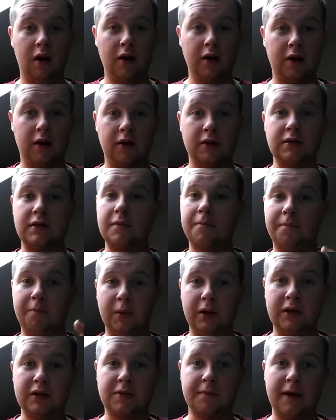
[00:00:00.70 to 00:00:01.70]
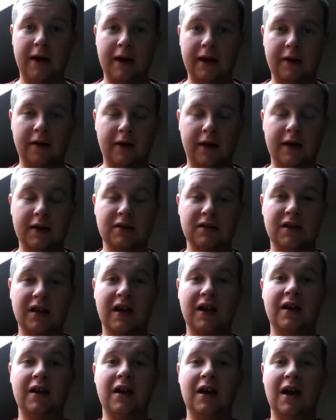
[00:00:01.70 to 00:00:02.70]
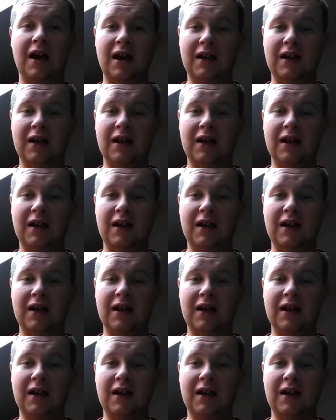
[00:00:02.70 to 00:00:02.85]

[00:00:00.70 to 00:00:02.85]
Hi guys, Blitzerman here again today,